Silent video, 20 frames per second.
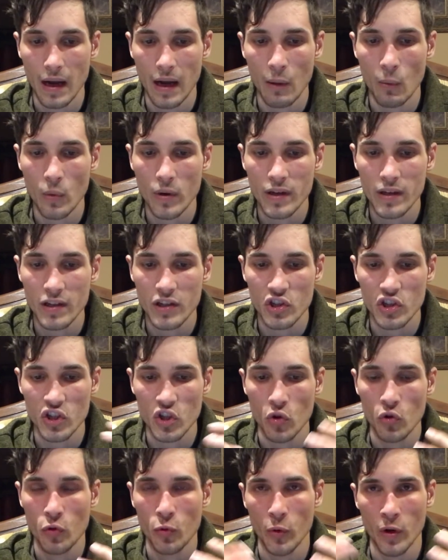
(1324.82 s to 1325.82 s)
I wanted to just
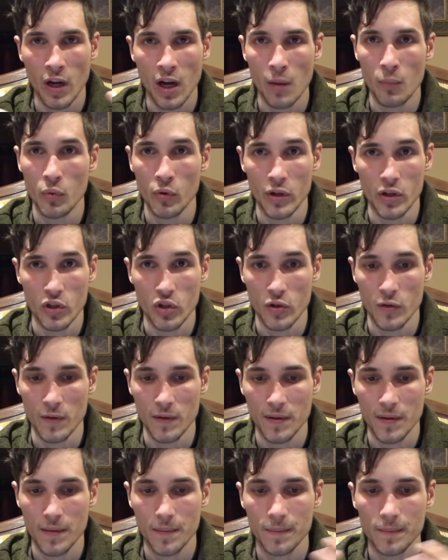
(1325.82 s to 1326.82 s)
go through a couple
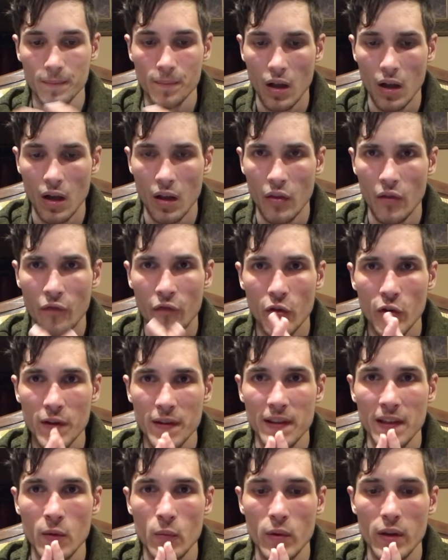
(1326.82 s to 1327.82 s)
issues. The
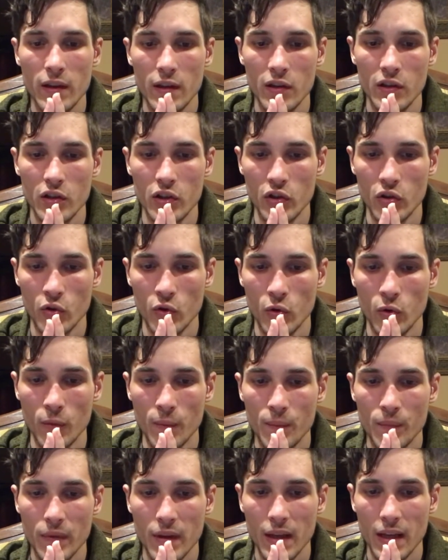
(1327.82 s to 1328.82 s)
first thing we can do
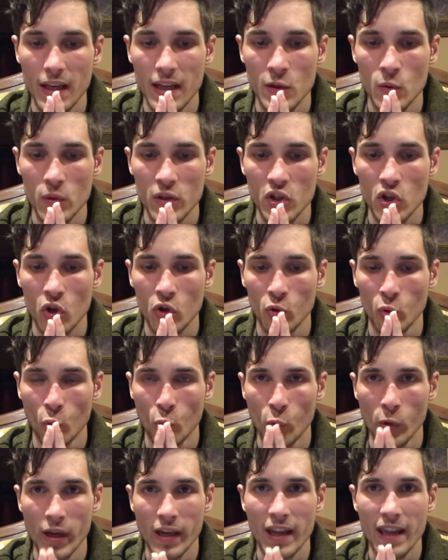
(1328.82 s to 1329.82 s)
is what's called
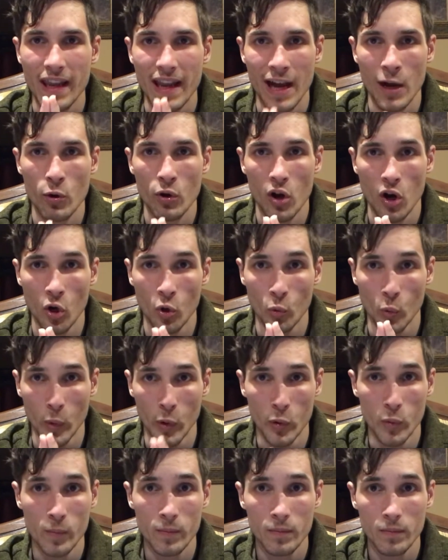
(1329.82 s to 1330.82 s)
ringing out our
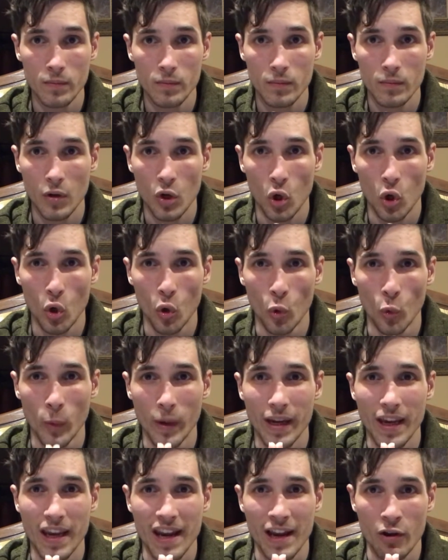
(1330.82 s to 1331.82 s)
room, or
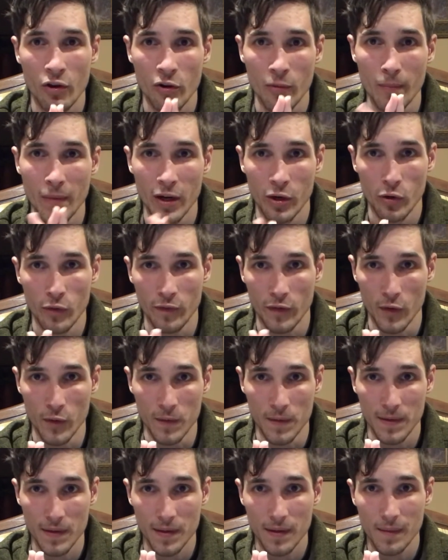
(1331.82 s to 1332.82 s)
ringing out our
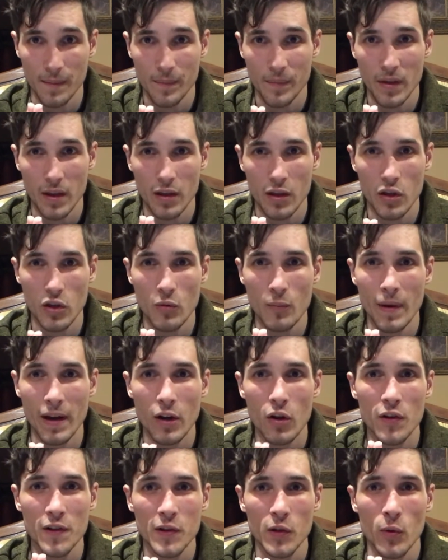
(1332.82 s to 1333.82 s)
microphones. You
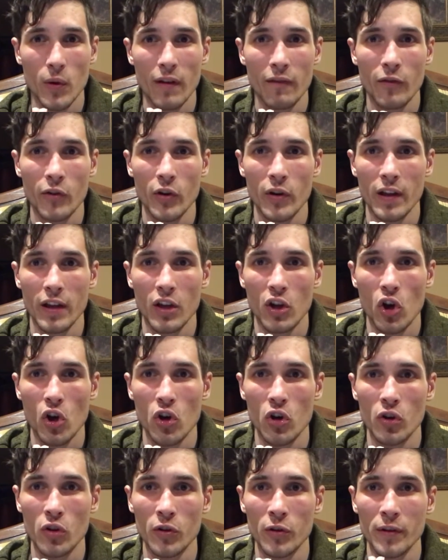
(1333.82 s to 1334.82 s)
might also have heard it
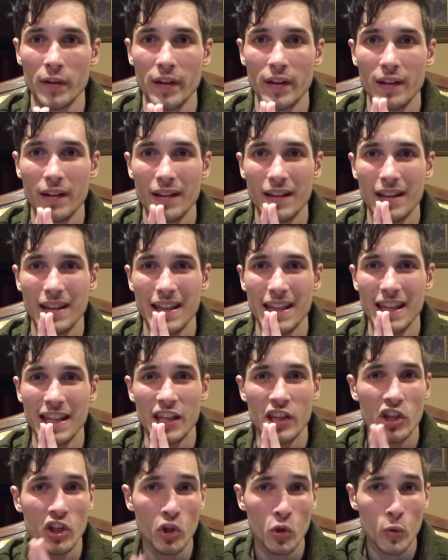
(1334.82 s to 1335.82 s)
called
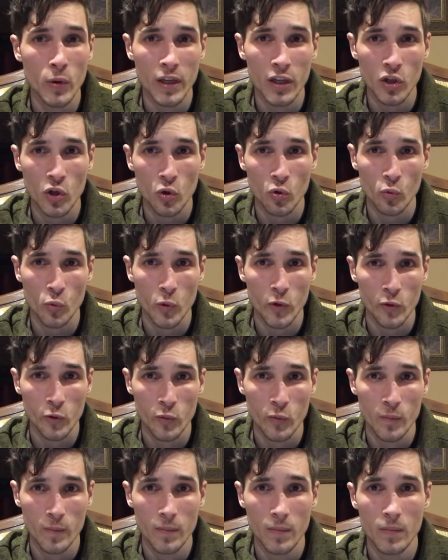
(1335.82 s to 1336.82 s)
EQing your
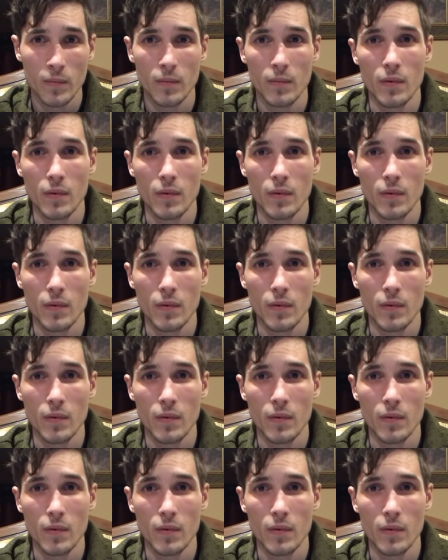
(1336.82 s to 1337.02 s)
room